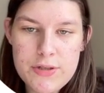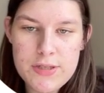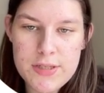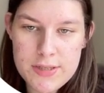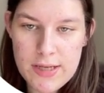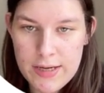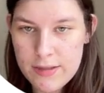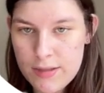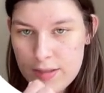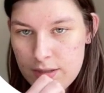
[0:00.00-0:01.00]
This is setting
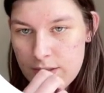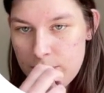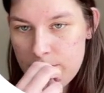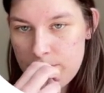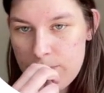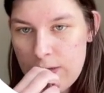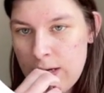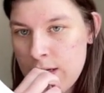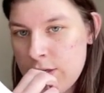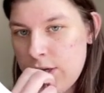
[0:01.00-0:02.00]
the
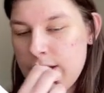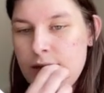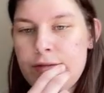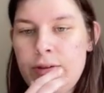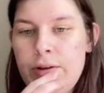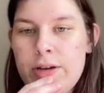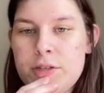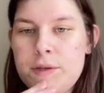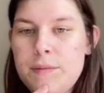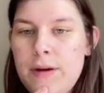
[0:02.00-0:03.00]
training
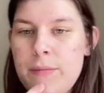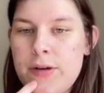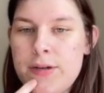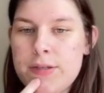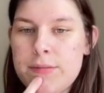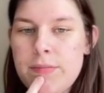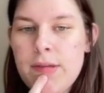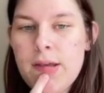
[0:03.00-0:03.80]
configuration parameters.